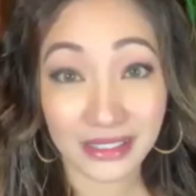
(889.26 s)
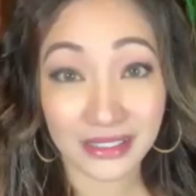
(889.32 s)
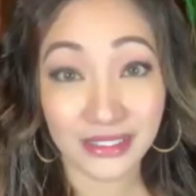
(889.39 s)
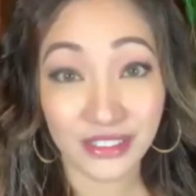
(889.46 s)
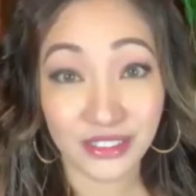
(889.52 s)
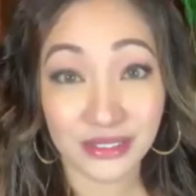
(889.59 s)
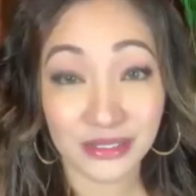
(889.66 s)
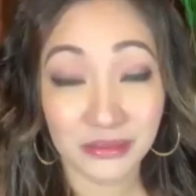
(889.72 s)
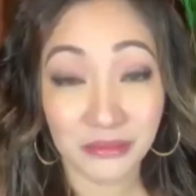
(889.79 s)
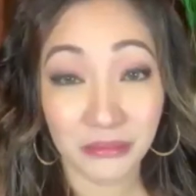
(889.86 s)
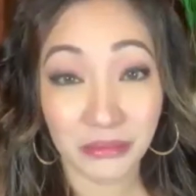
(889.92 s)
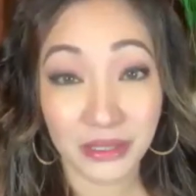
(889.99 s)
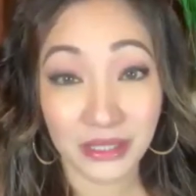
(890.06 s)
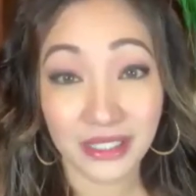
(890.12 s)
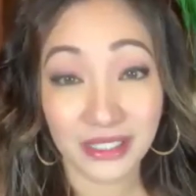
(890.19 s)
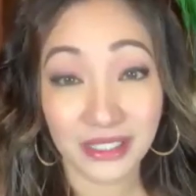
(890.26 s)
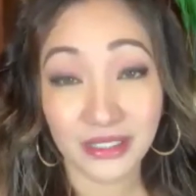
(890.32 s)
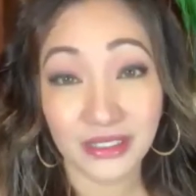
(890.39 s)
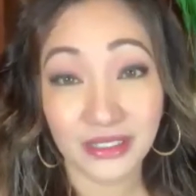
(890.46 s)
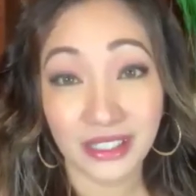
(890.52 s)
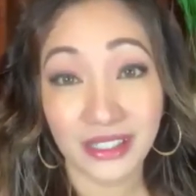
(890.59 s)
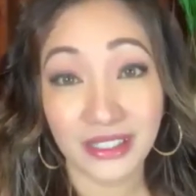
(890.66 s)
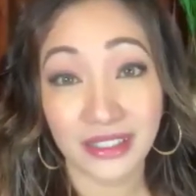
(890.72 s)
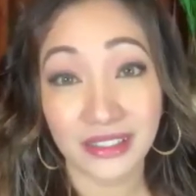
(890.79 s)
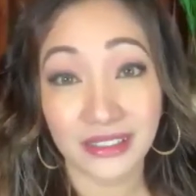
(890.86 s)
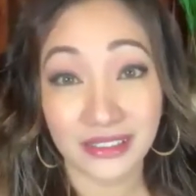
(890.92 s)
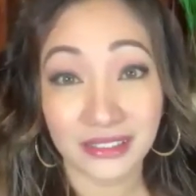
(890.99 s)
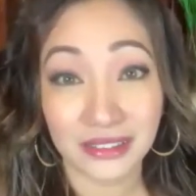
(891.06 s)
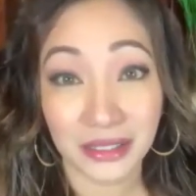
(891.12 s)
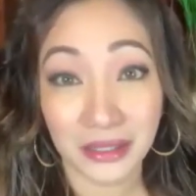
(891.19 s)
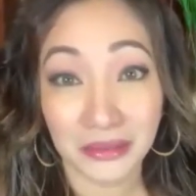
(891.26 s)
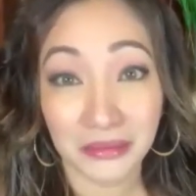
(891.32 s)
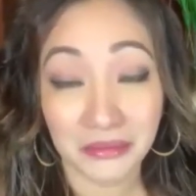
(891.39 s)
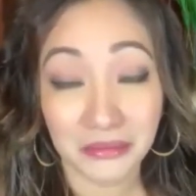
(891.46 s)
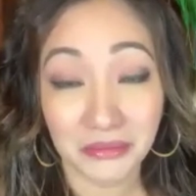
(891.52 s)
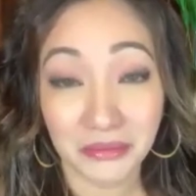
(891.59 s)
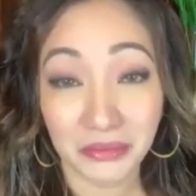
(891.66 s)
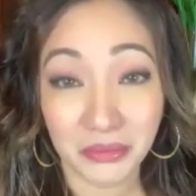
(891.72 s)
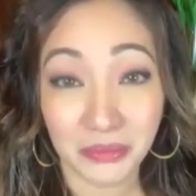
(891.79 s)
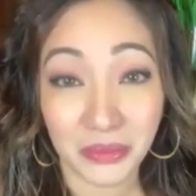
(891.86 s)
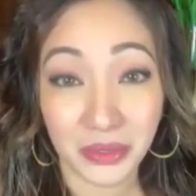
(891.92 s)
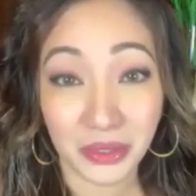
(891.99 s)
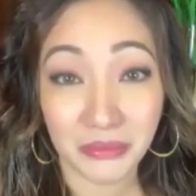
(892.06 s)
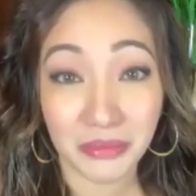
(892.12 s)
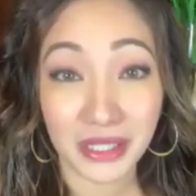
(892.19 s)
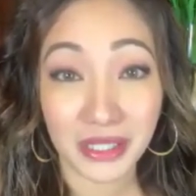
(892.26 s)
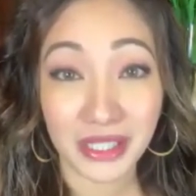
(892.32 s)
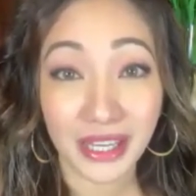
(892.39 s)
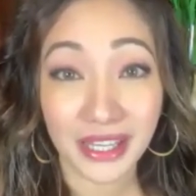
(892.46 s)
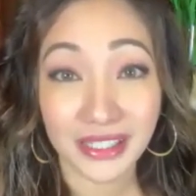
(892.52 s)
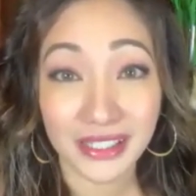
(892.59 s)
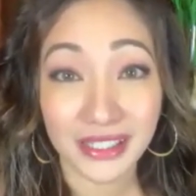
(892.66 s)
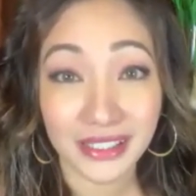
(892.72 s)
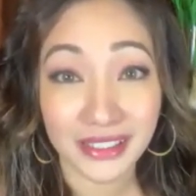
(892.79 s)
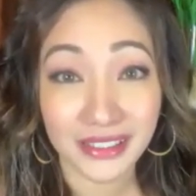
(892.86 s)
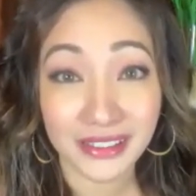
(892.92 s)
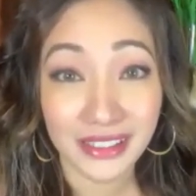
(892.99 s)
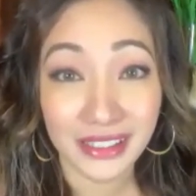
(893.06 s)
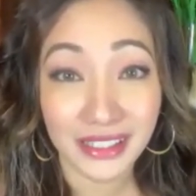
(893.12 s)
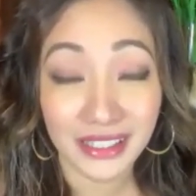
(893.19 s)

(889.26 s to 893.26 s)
just bleeding to death. Some were beheaded.